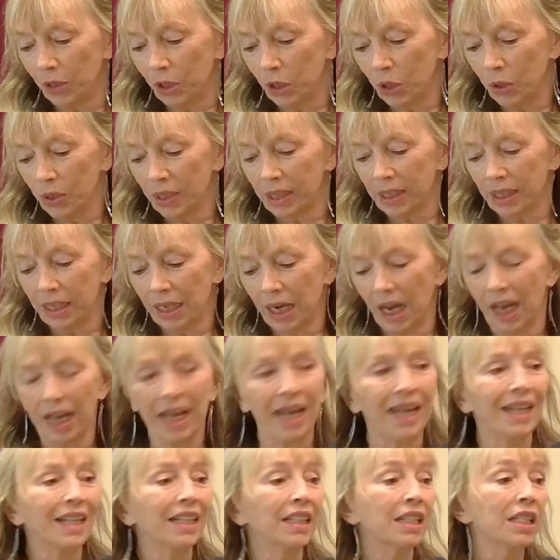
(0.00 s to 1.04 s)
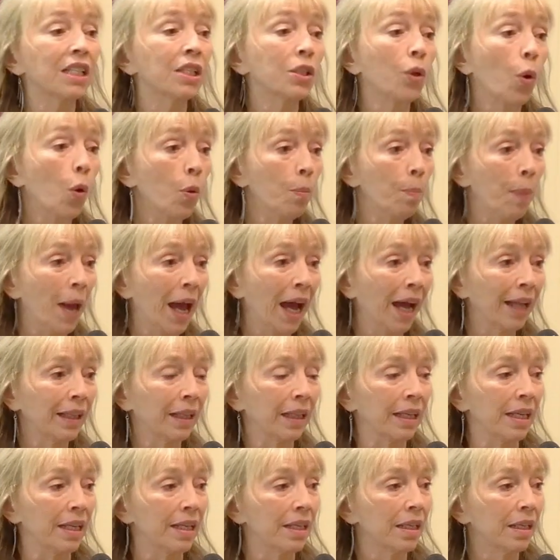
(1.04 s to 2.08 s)
You see, I hated it so
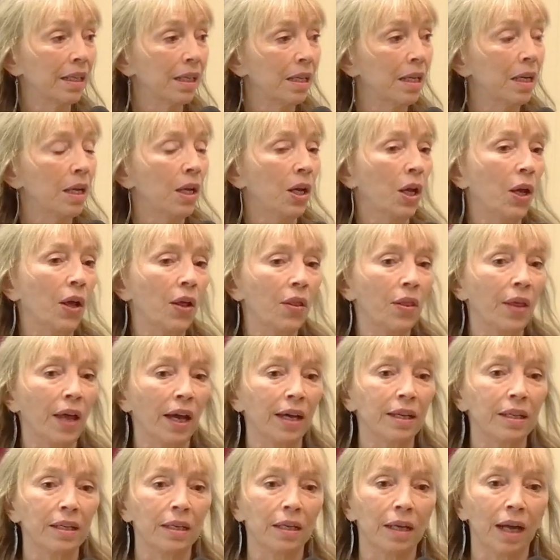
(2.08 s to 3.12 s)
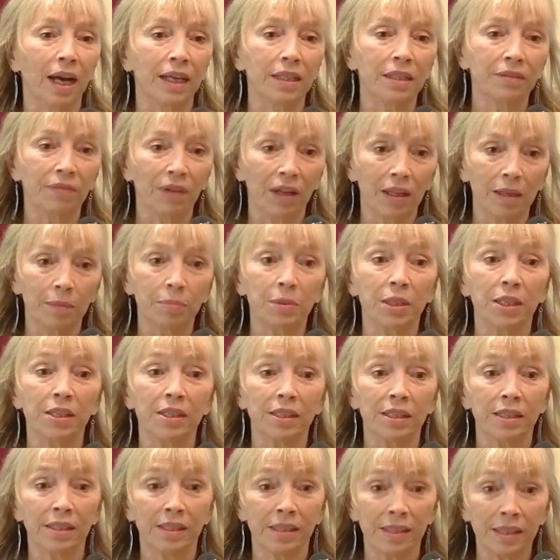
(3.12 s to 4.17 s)
badly that I developed a
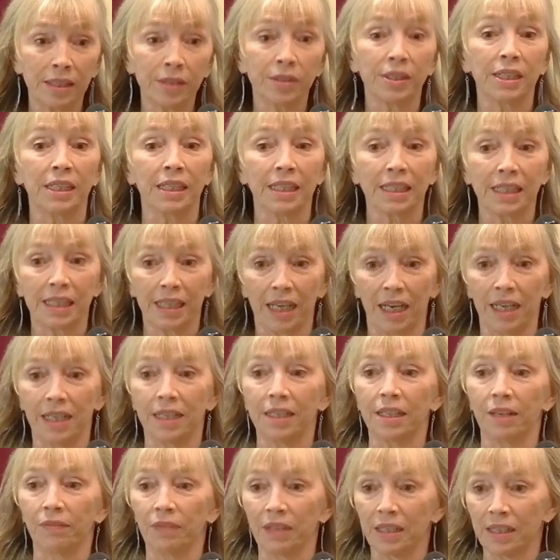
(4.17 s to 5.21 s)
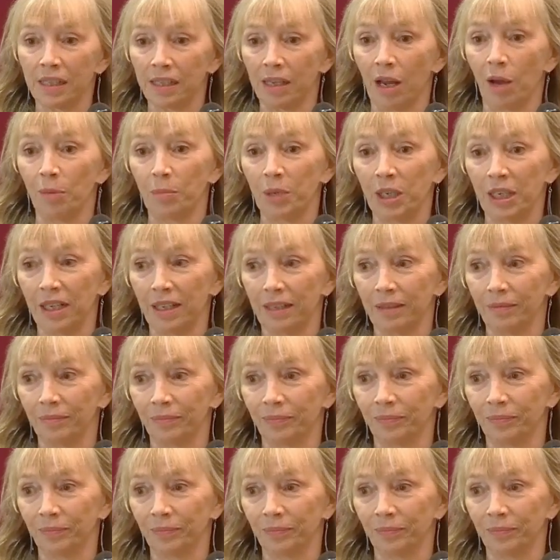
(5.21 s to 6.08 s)
serious case of insomnia.